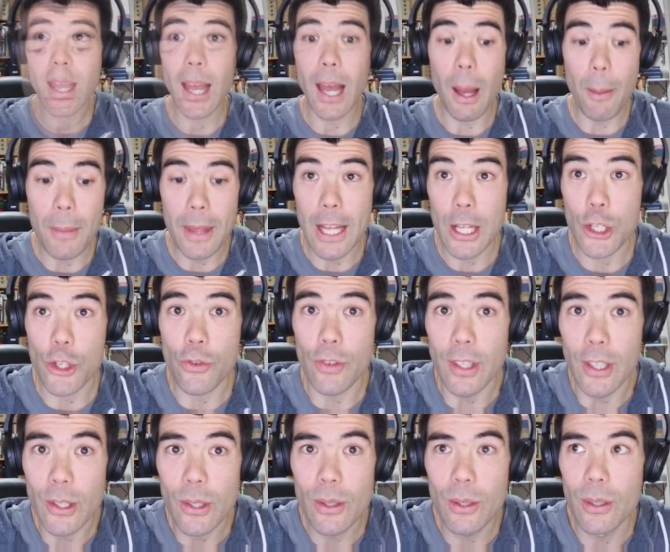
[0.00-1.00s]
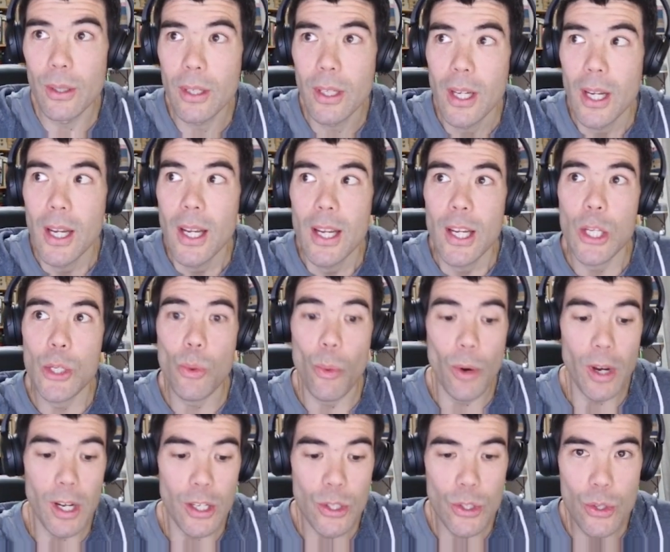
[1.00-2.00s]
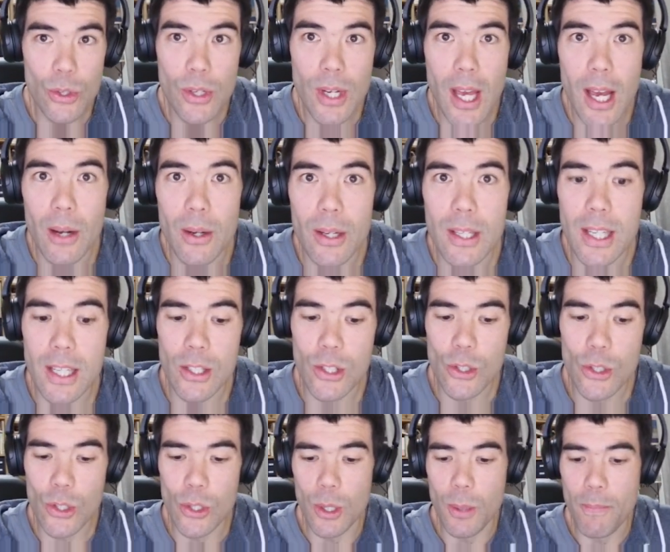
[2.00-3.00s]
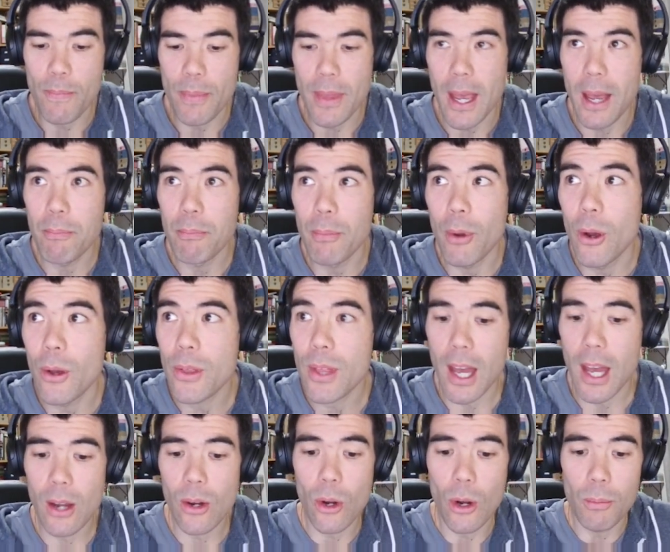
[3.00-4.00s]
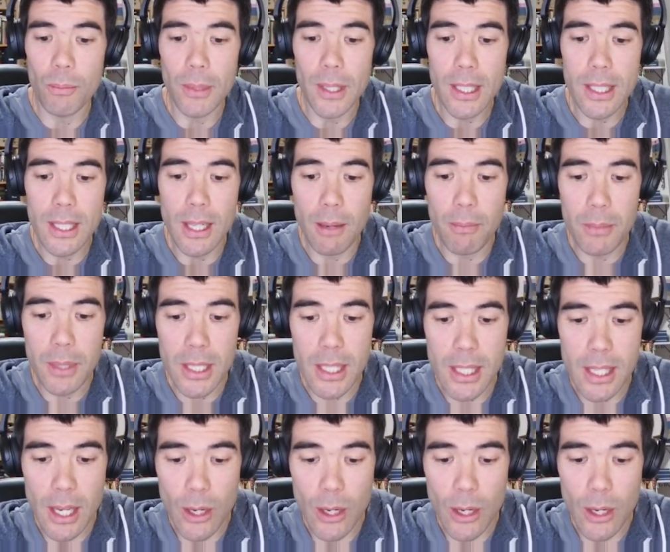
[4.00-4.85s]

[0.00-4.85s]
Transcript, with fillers: Um, and that's really good because what we're going to do now is assume that both our complex numbers